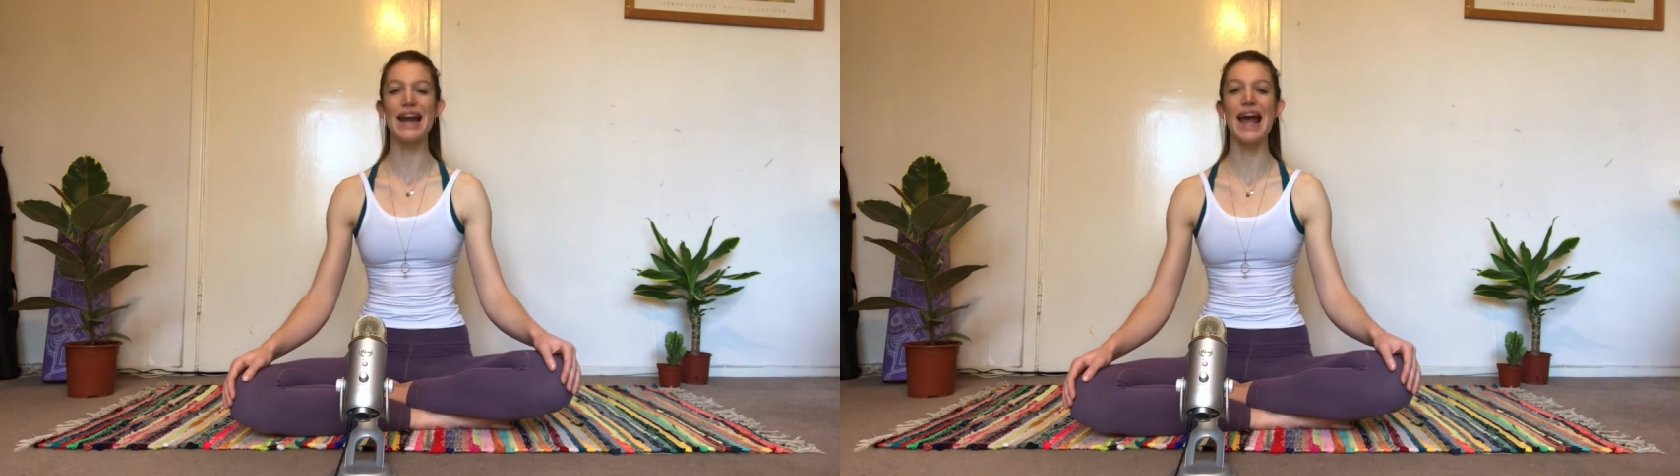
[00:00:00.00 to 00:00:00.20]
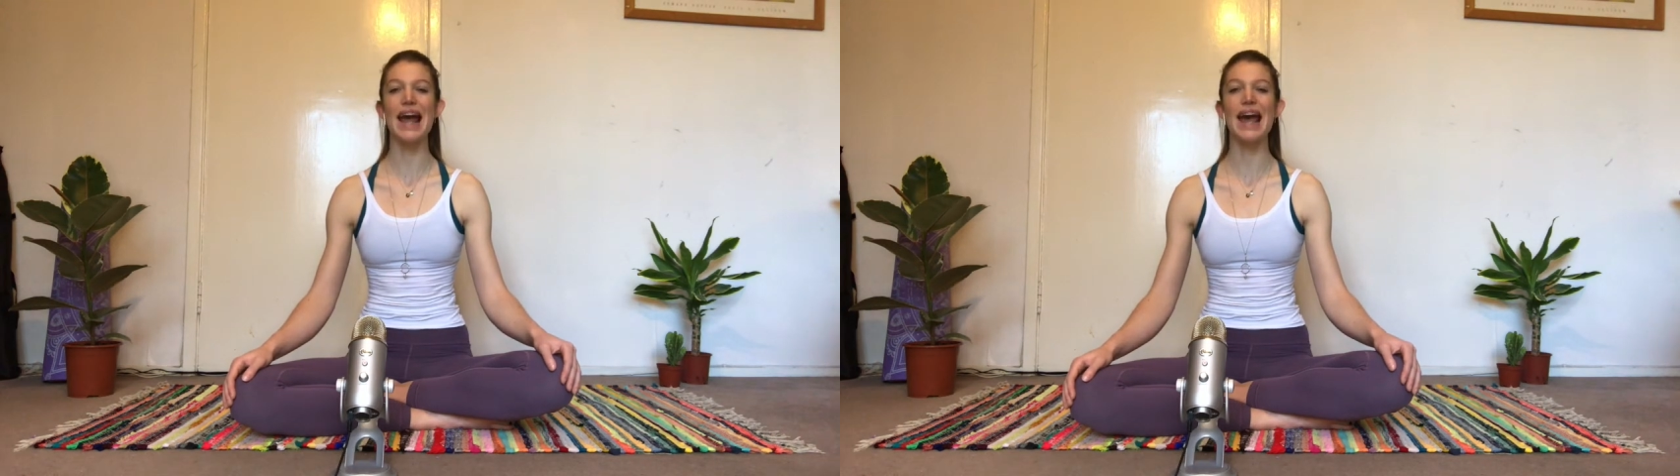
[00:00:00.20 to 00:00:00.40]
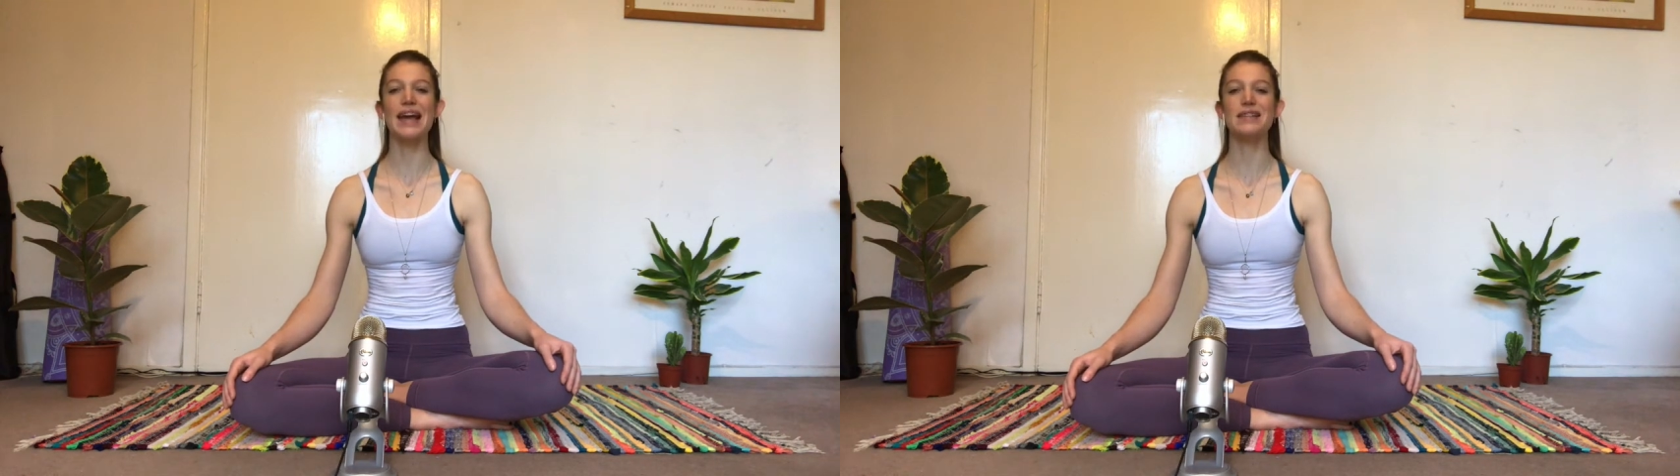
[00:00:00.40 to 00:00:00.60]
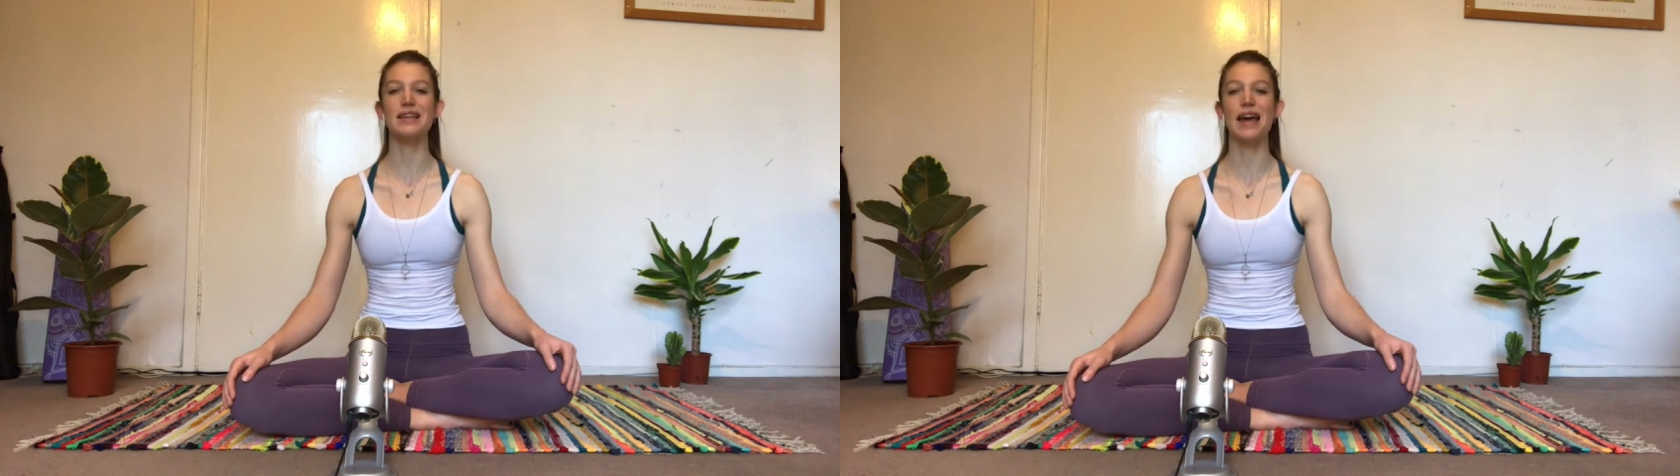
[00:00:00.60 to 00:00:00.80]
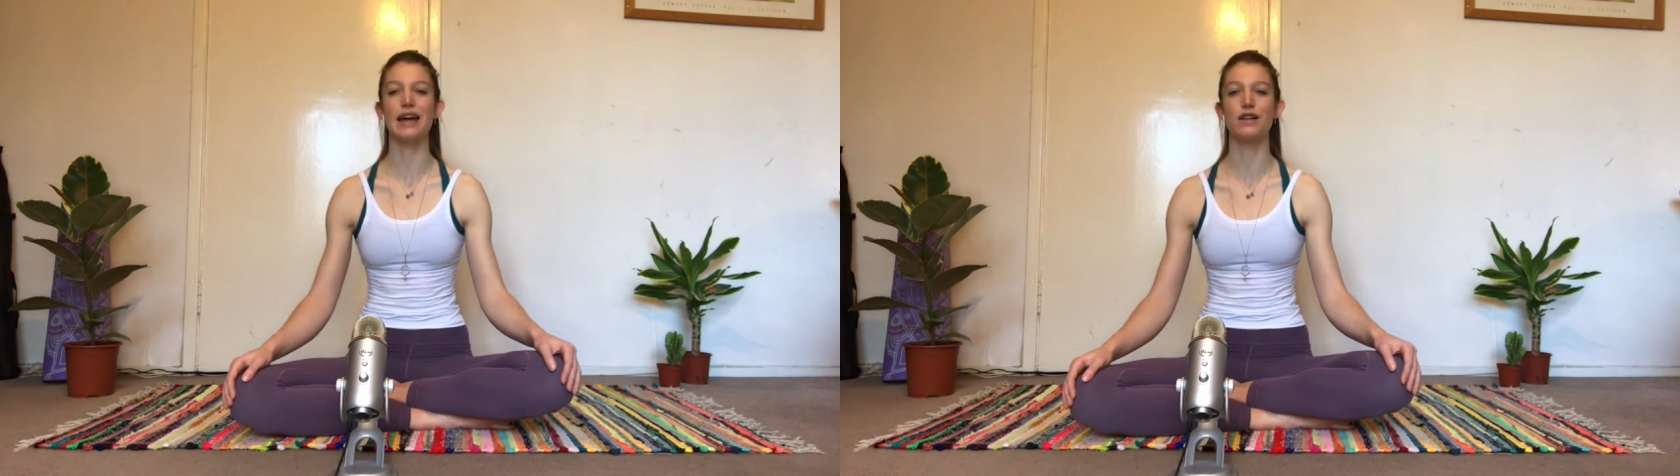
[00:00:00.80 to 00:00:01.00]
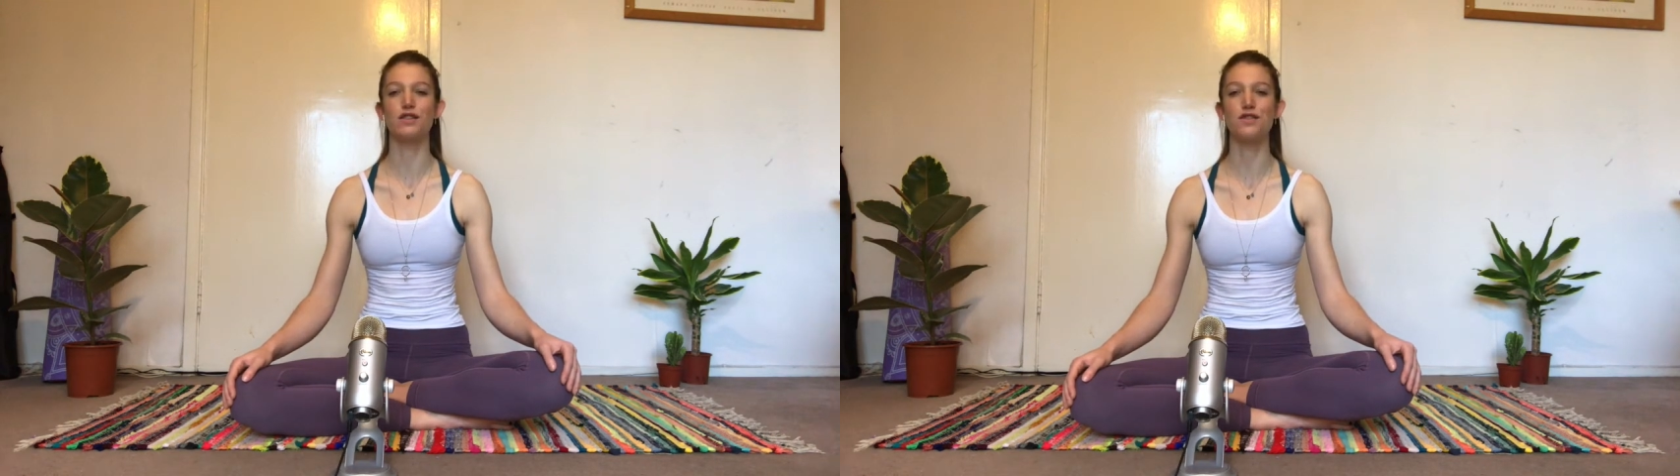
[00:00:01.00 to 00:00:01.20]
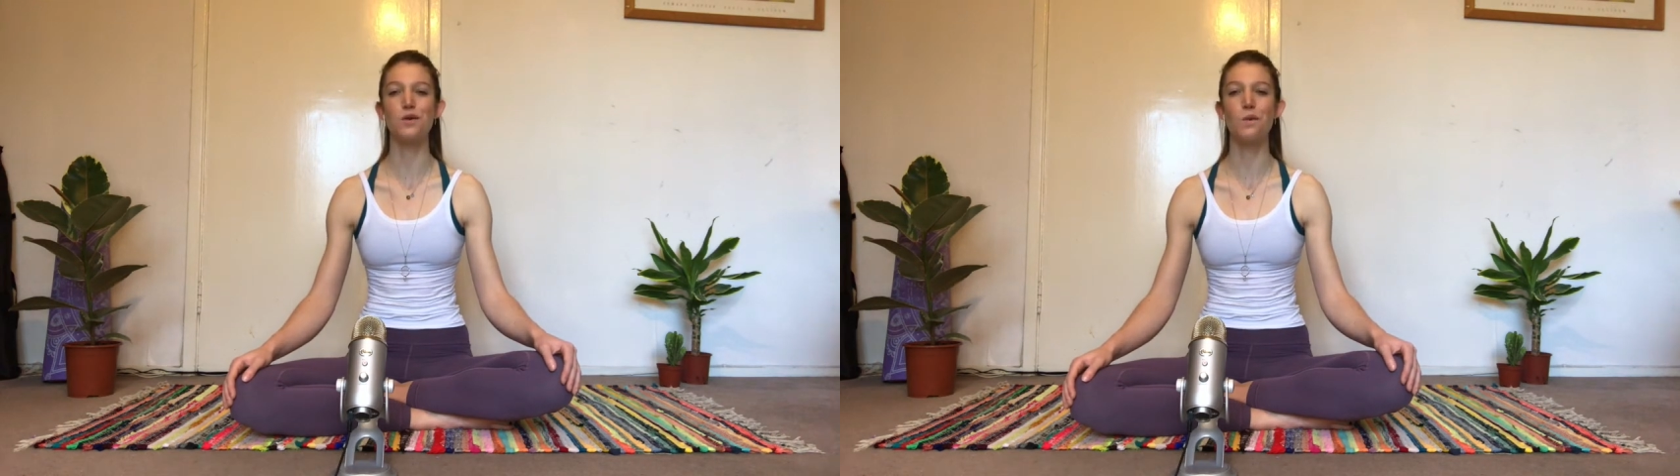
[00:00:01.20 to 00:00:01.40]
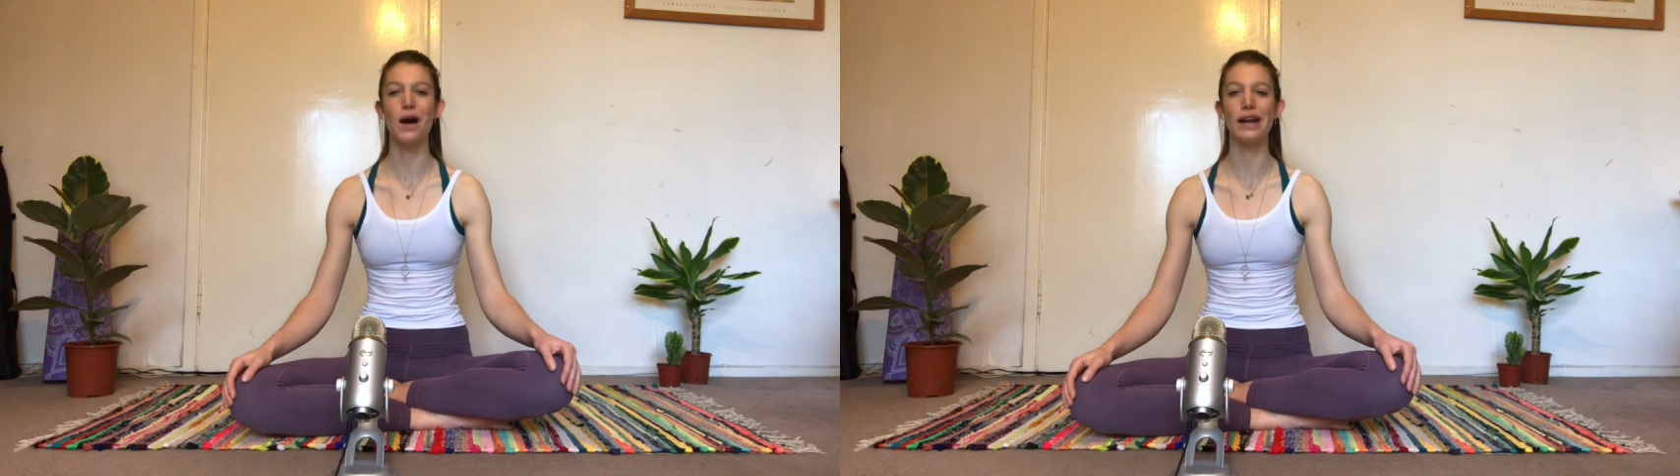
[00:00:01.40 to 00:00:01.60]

exhale for 1,